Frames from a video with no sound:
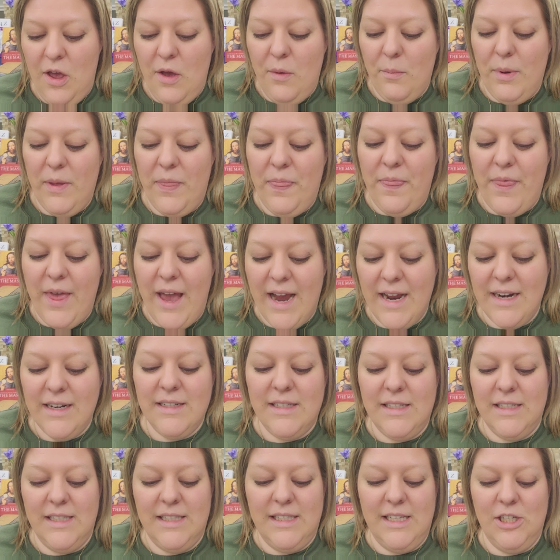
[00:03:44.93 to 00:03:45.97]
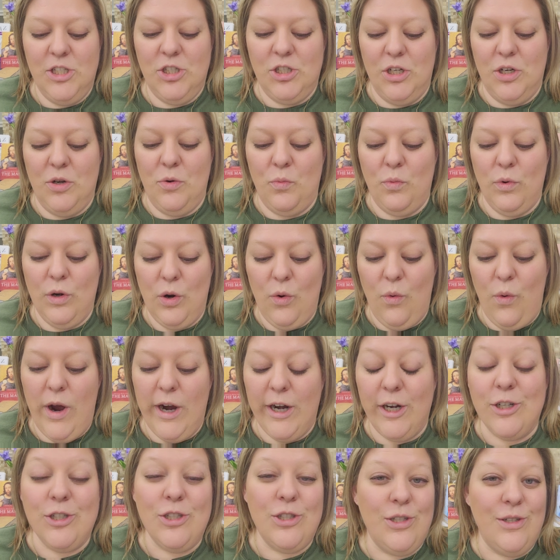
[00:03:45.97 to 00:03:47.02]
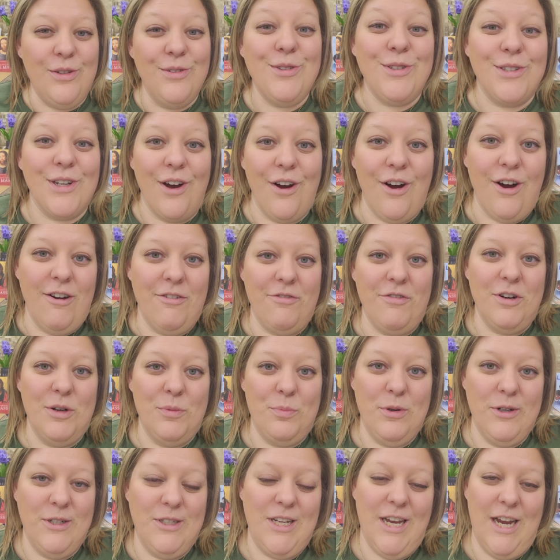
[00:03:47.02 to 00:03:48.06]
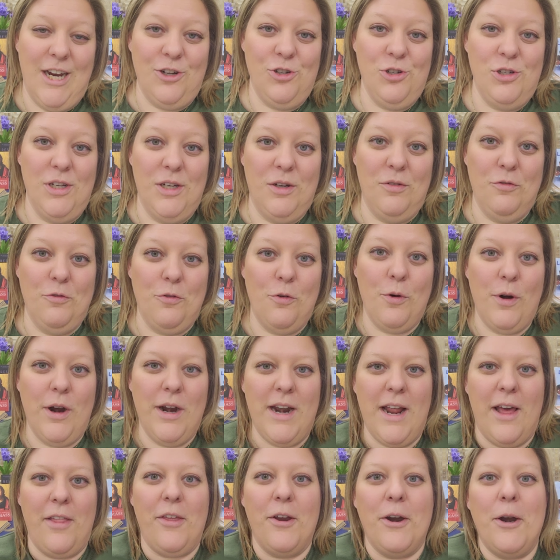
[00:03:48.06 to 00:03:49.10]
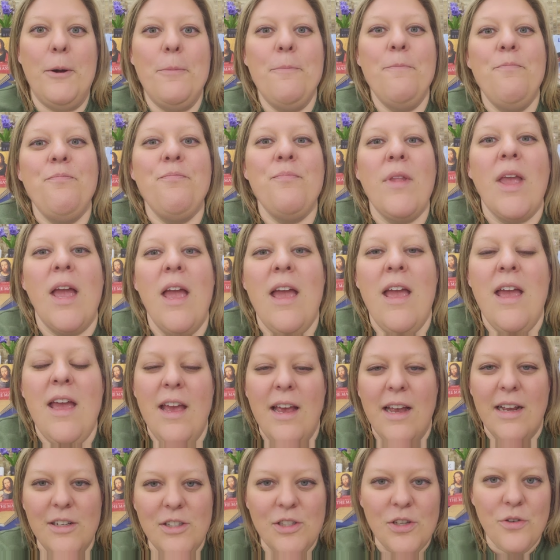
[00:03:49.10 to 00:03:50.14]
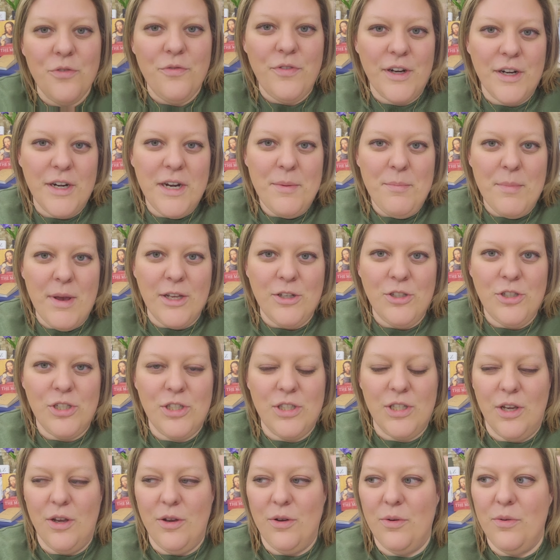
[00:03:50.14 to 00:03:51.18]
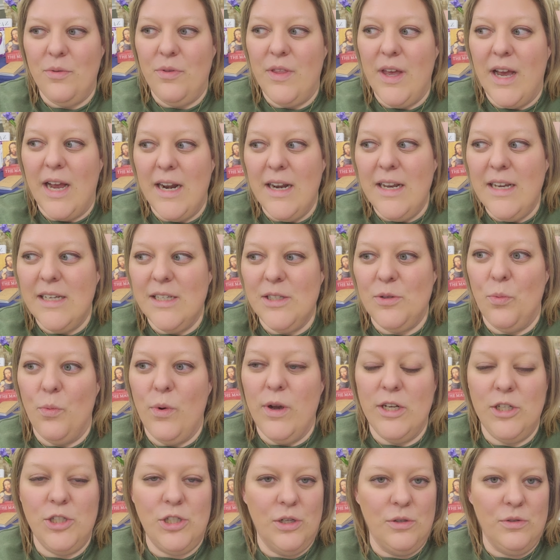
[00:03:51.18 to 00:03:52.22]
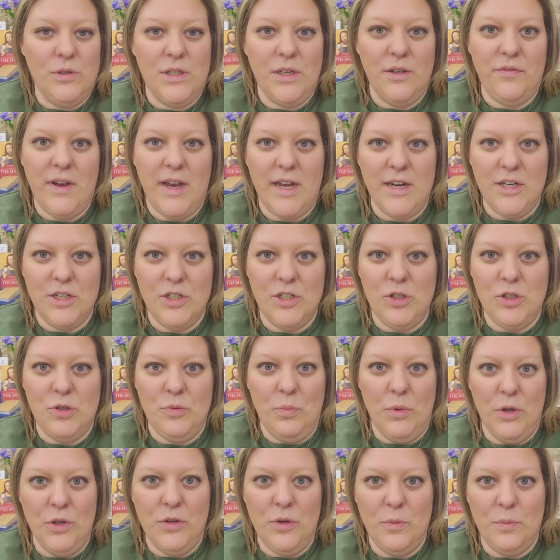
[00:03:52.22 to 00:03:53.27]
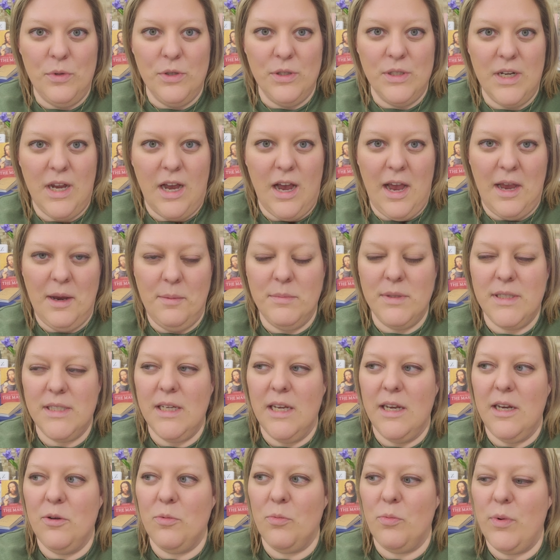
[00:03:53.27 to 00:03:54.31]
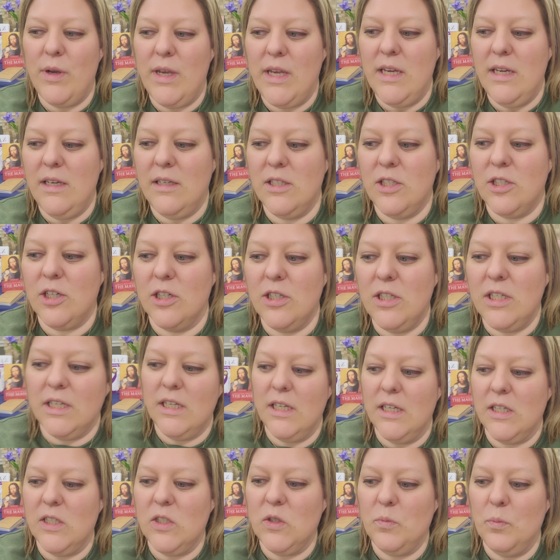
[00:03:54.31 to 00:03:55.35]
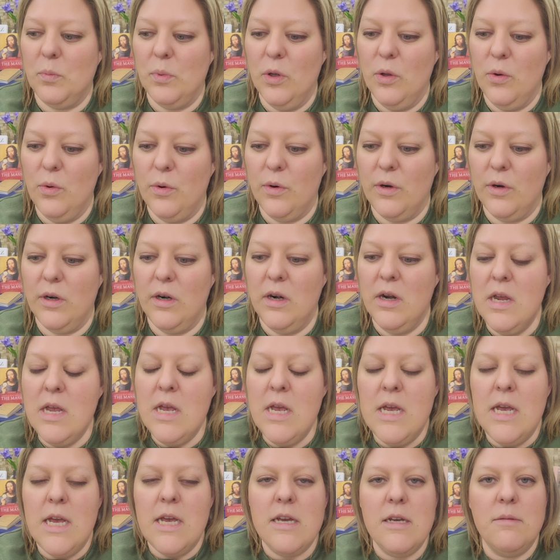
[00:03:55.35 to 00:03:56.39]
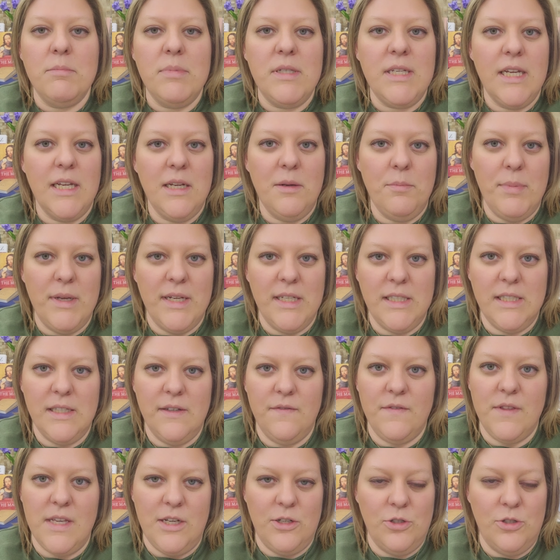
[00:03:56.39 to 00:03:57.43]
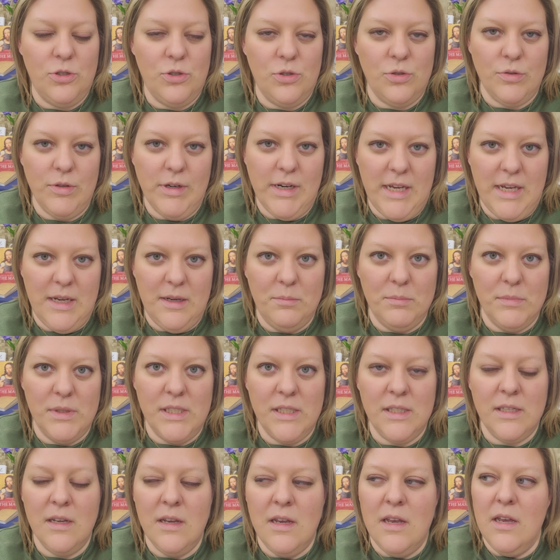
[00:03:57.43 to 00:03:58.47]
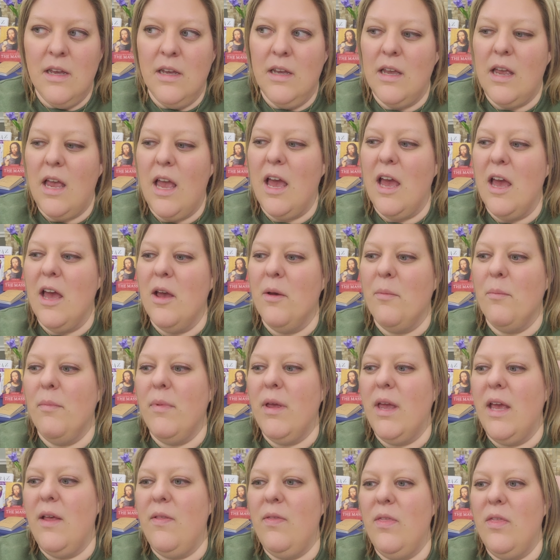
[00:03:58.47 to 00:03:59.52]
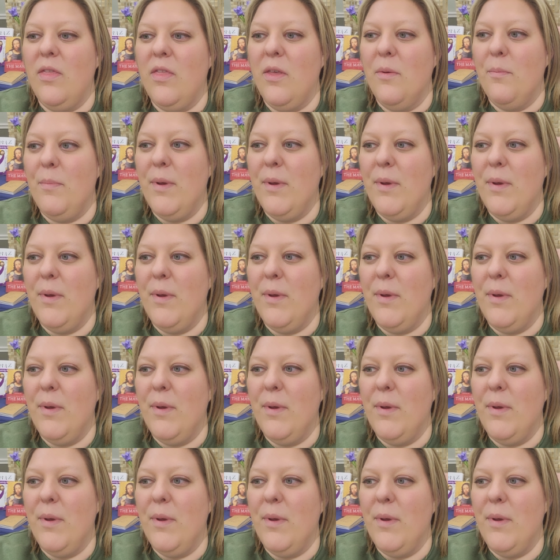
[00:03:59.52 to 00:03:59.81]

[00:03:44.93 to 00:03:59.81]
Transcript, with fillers: but that decision requires you to offer protection for another? And so, very much so, that is what Joseph had to do multiple times. And we start to explore um, tidbits of these dreams. Um, and the